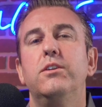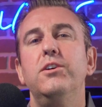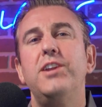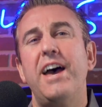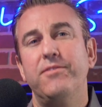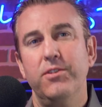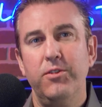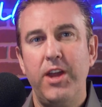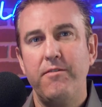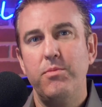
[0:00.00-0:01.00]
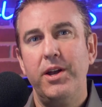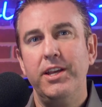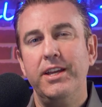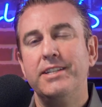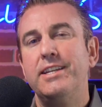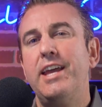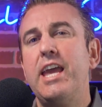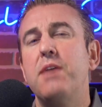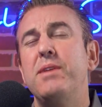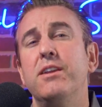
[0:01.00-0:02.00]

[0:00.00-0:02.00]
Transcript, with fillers: Good afternoon, everybody. Today I'm